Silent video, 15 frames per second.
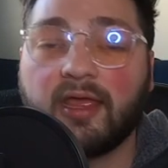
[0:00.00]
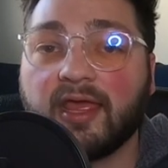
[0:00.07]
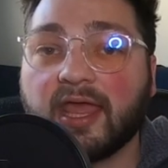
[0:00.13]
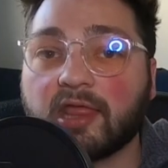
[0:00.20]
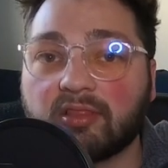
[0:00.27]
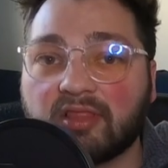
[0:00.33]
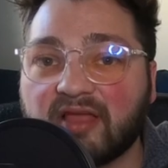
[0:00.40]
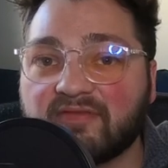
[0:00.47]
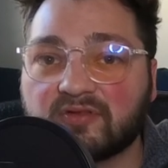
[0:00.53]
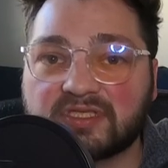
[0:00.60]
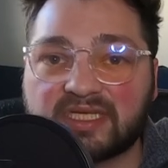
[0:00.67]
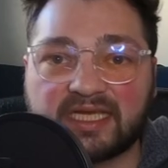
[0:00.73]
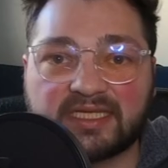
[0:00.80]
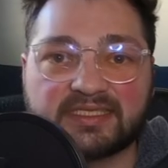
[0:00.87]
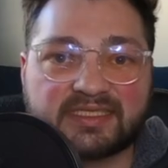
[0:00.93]
a level
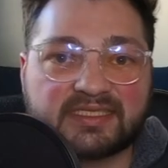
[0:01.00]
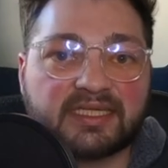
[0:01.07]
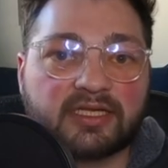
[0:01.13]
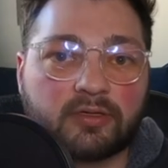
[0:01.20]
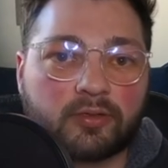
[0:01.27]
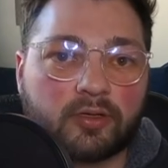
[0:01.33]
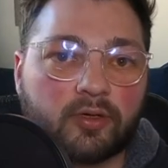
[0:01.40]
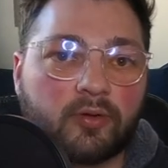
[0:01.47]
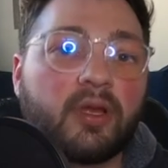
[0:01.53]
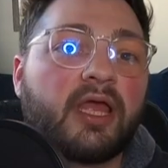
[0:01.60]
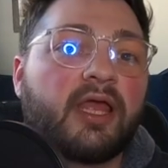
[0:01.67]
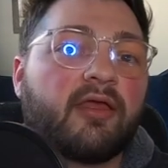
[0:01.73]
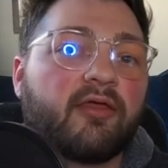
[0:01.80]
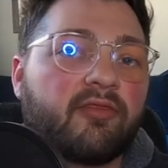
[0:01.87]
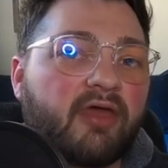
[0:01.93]
10 synchro
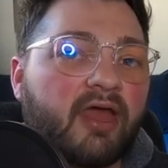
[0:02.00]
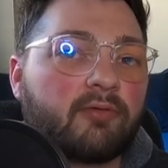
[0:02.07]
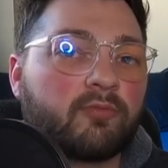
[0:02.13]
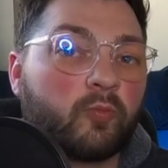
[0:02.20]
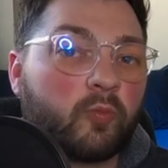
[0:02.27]
that